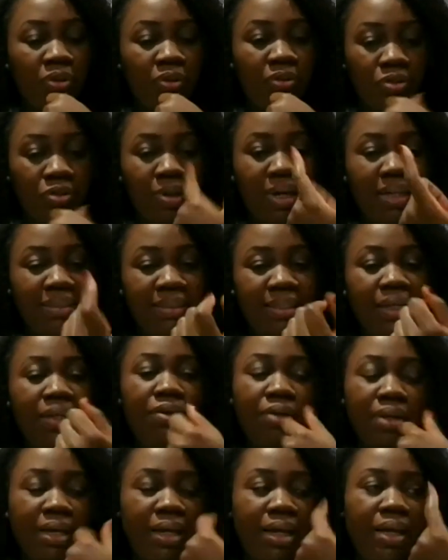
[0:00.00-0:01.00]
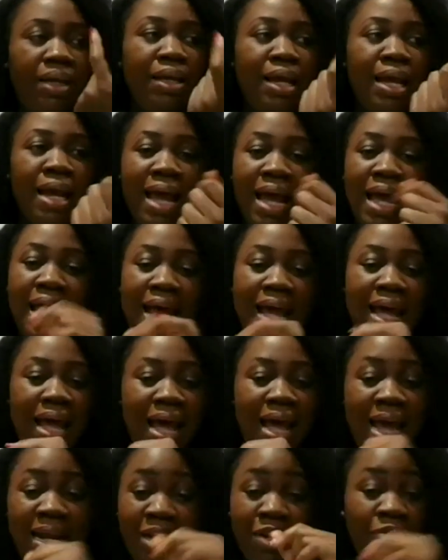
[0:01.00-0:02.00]
So I decided, okay,
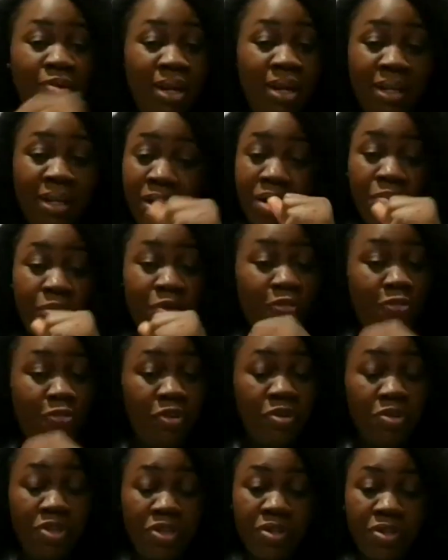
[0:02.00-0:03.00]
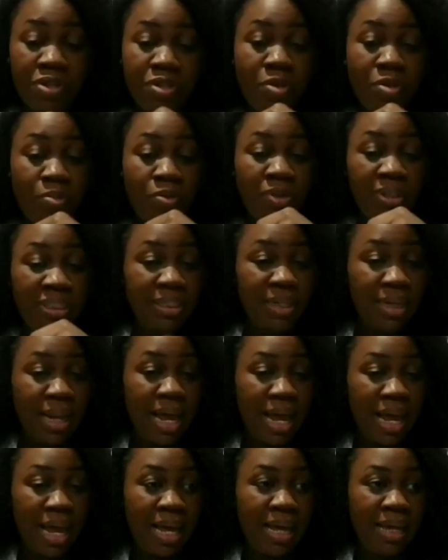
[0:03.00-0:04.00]
I didn't know anything about futures up until
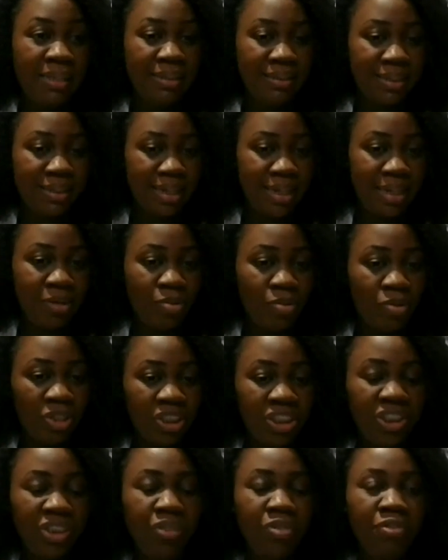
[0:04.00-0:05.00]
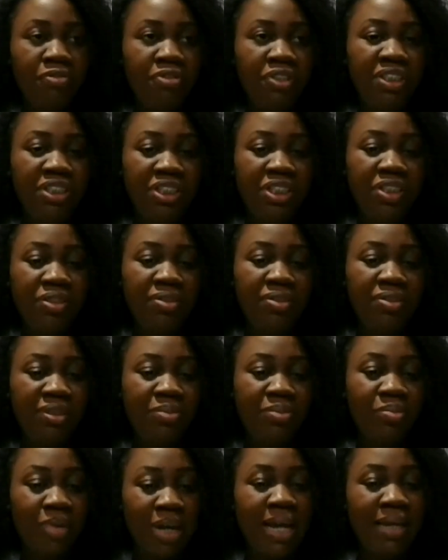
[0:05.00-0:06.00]
I started watching your videos,
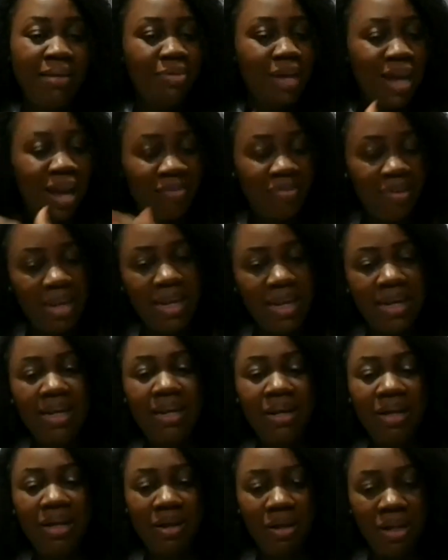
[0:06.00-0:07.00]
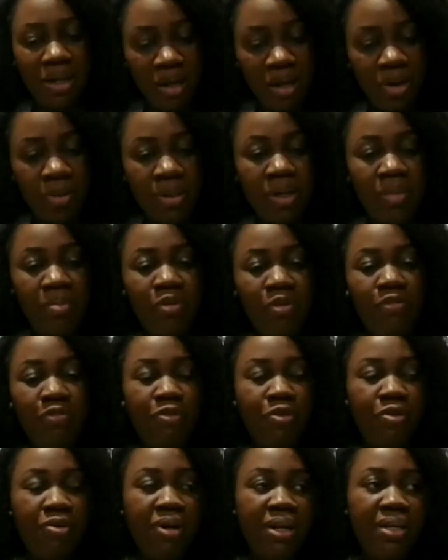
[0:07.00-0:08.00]
but I've heard a lot about
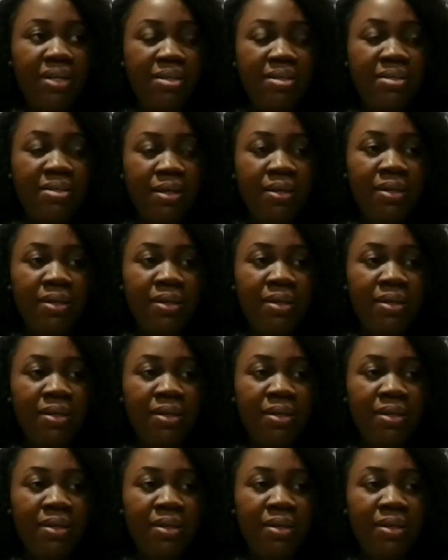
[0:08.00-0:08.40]
Forex.